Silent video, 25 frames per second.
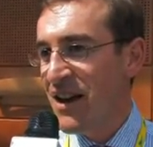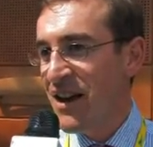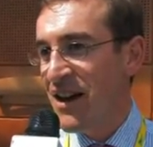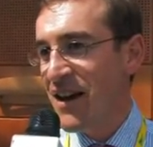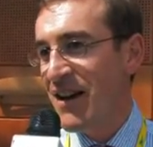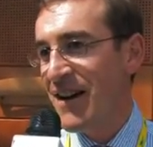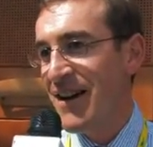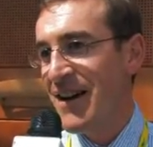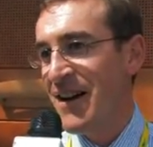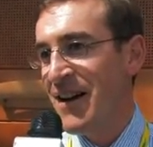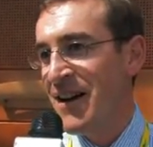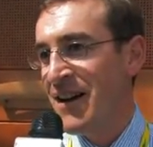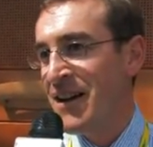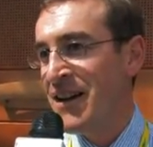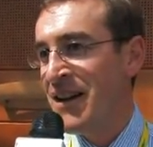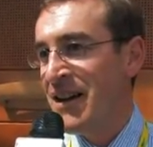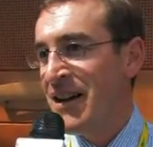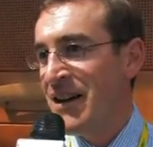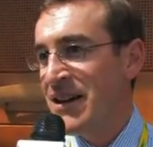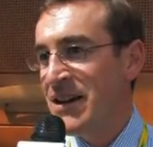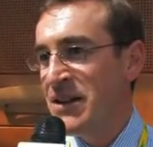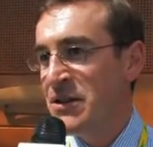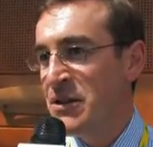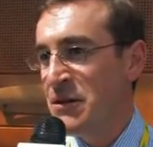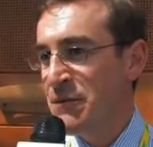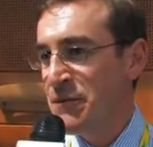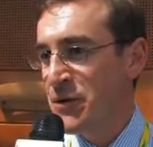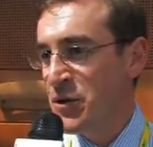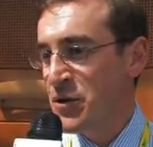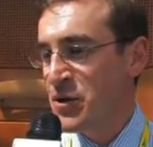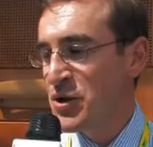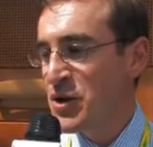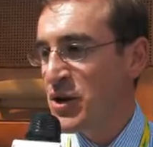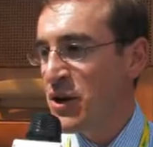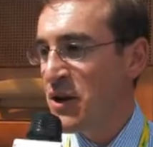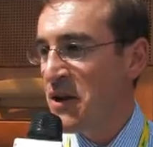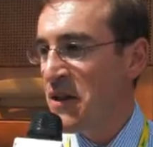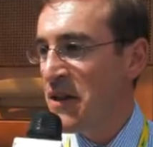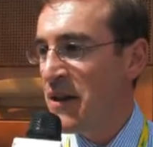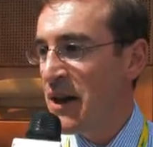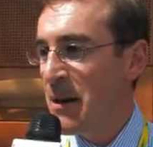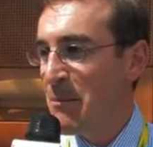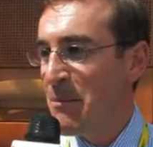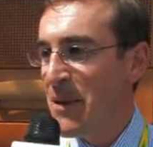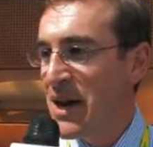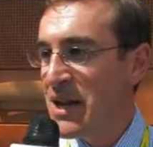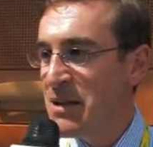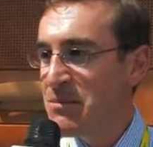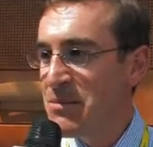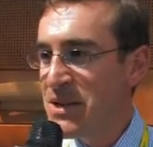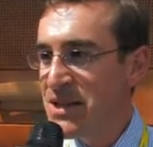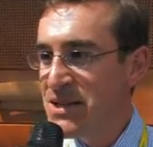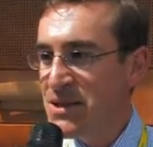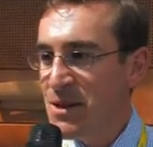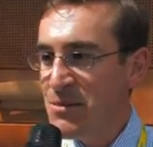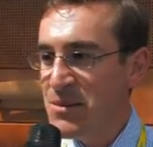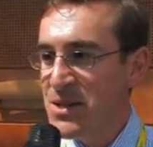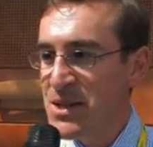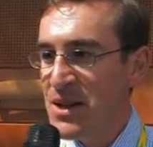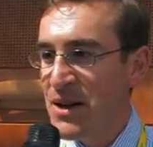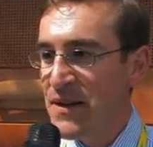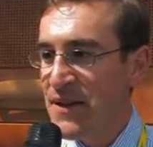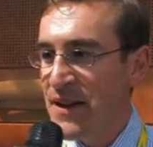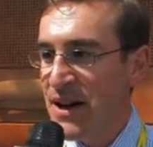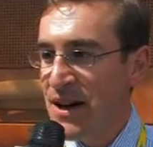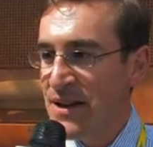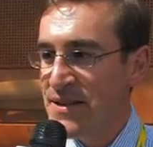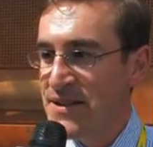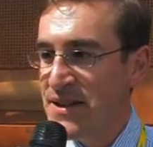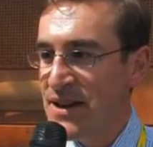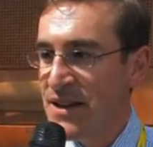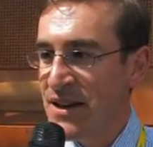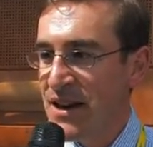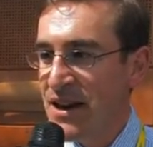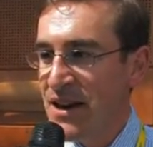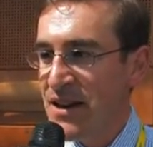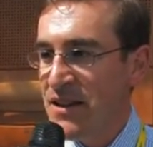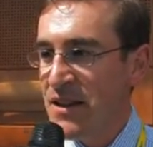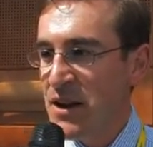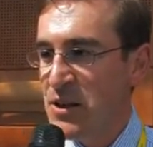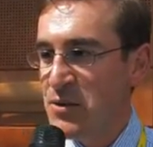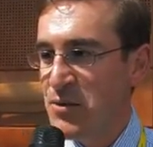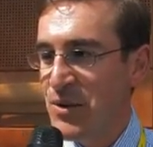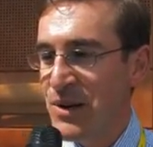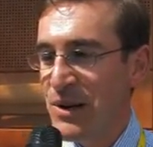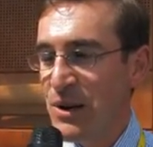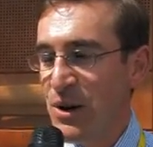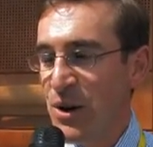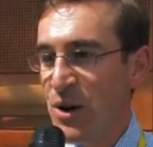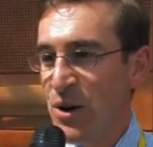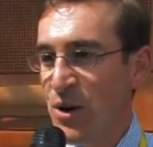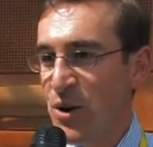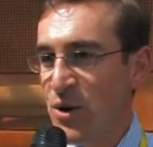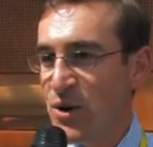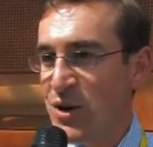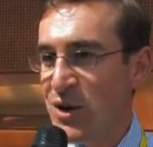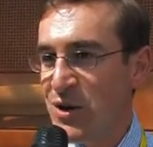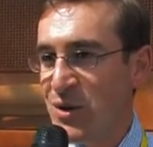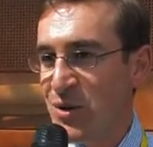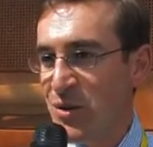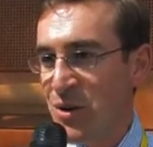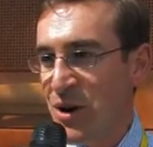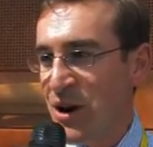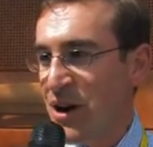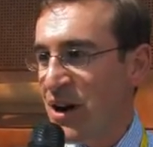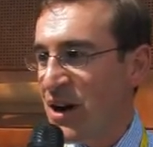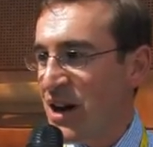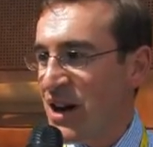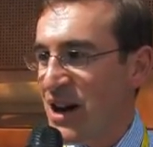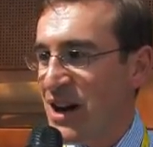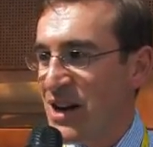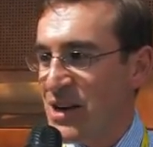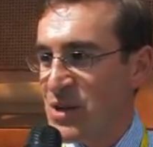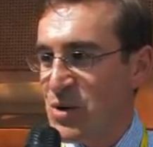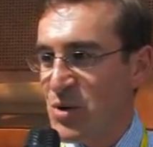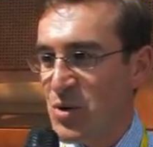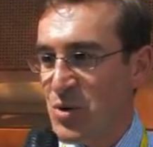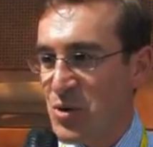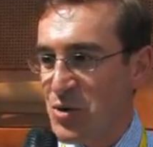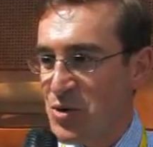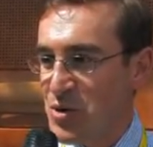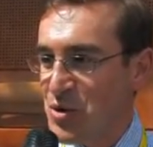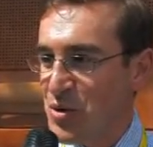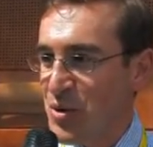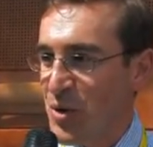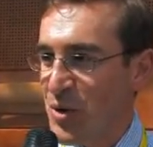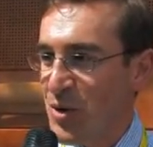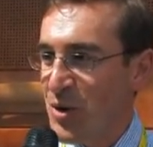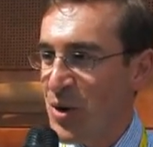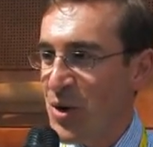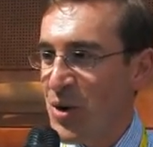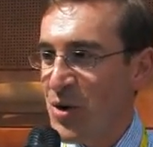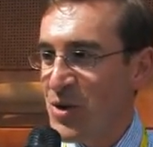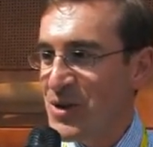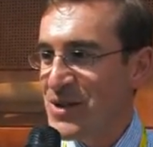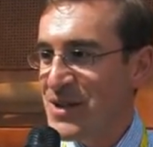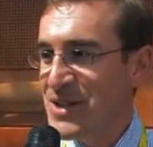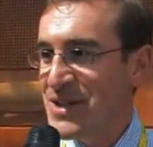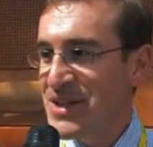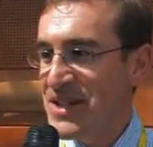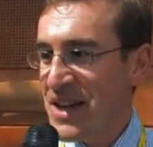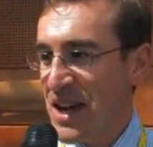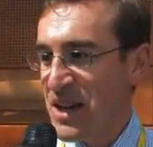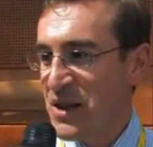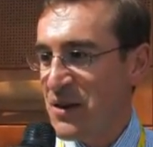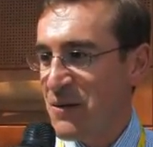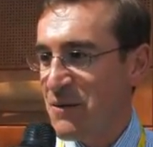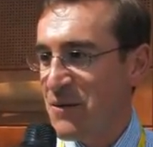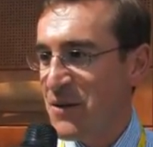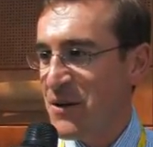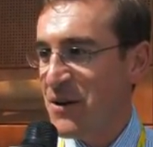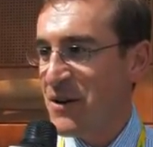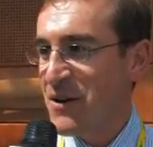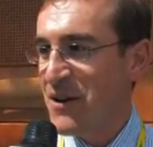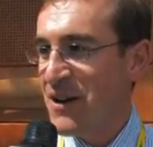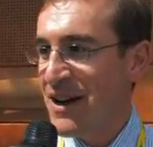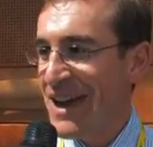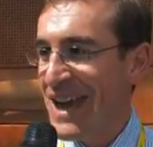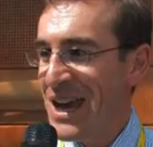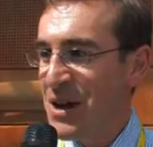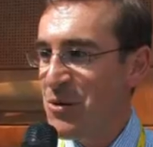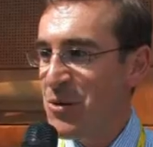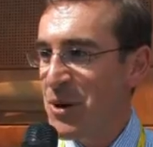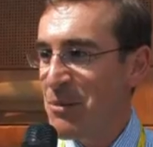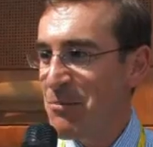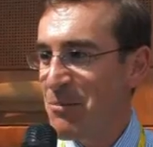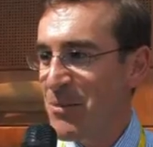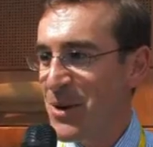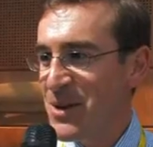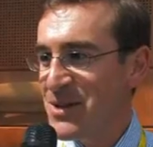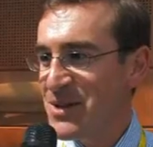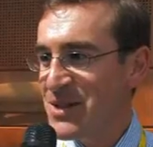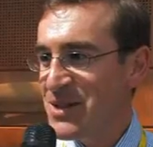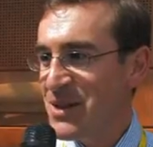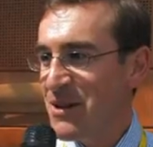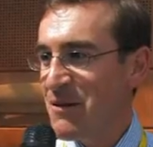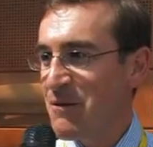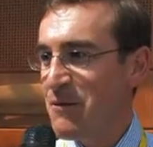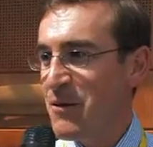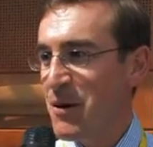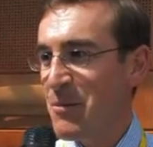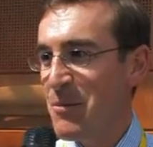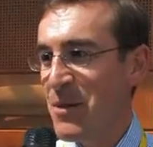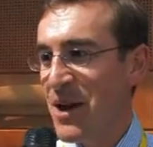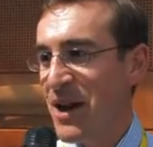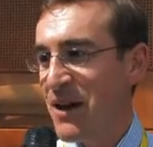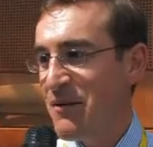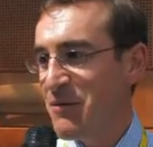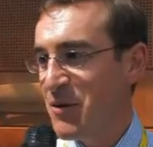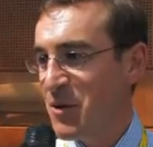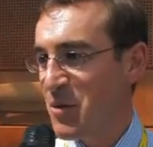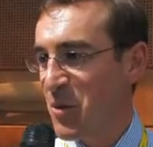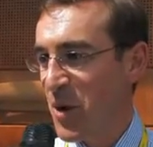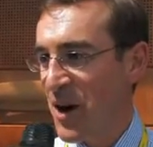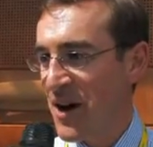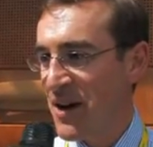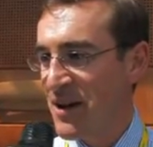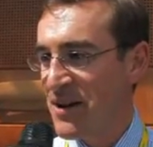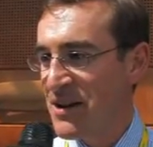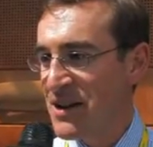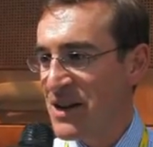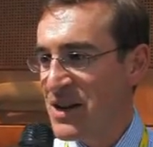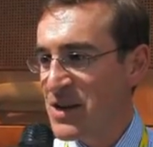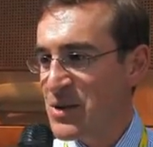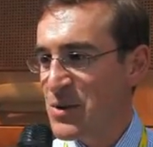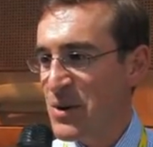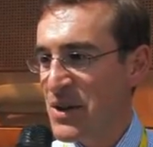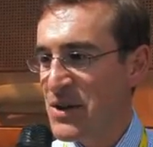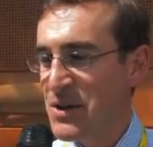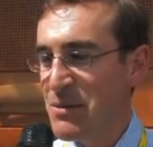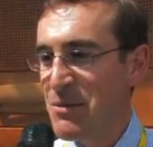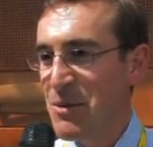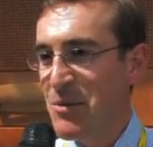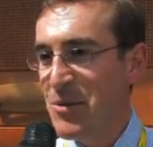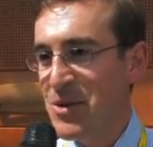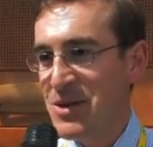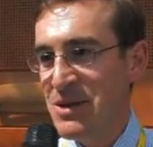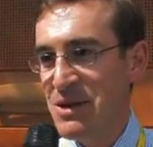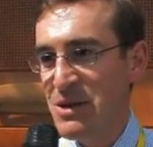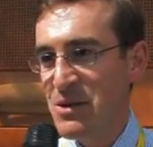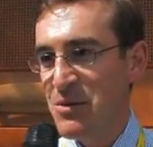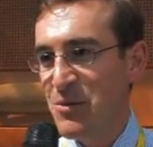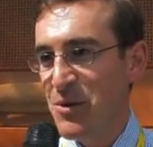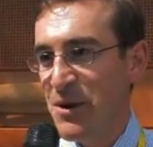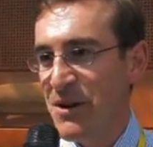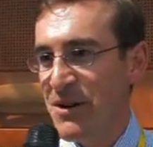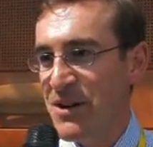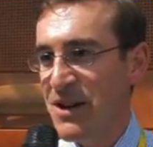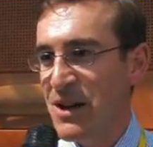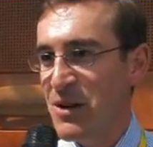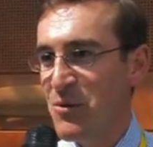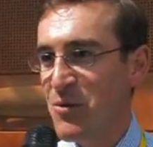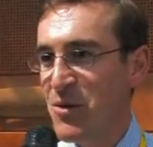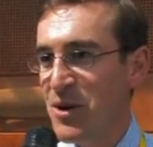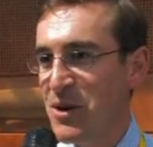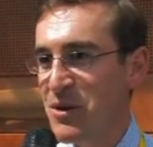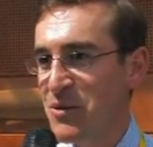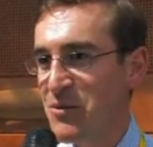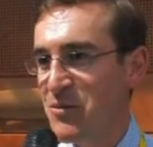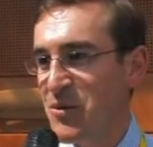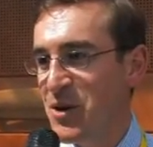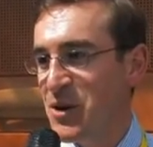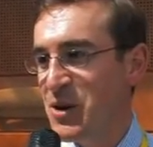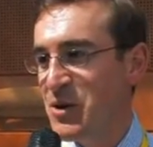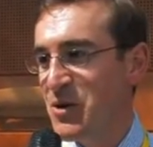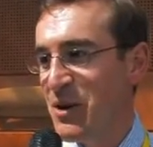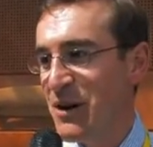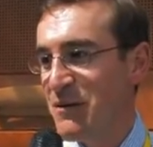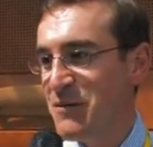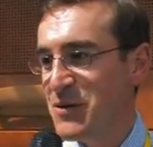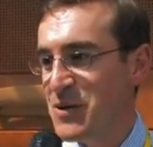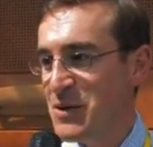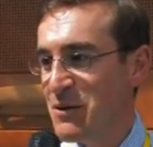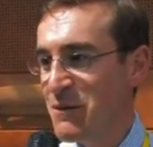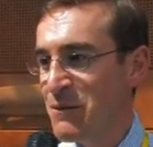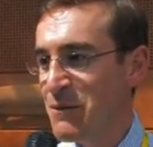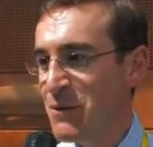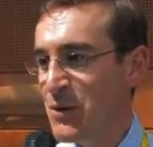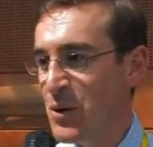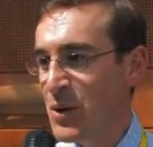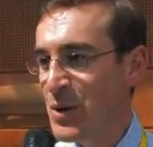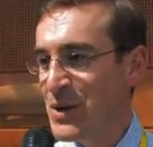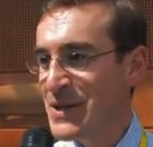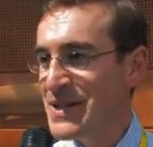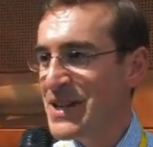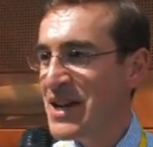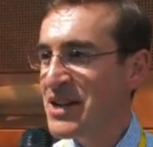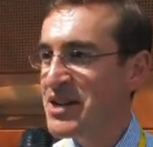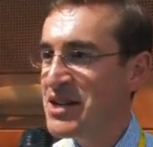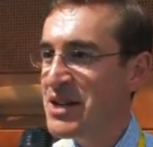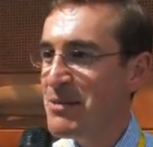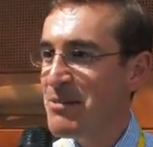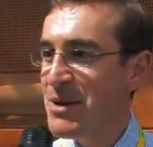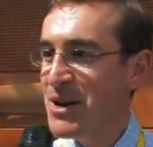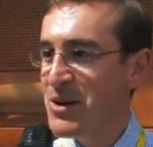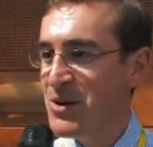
uh, in the future there might be some standards that will allow you uh, to control all this kind of uh, equipment from everywhere. So at the moment it's working when we, you have the full Sagem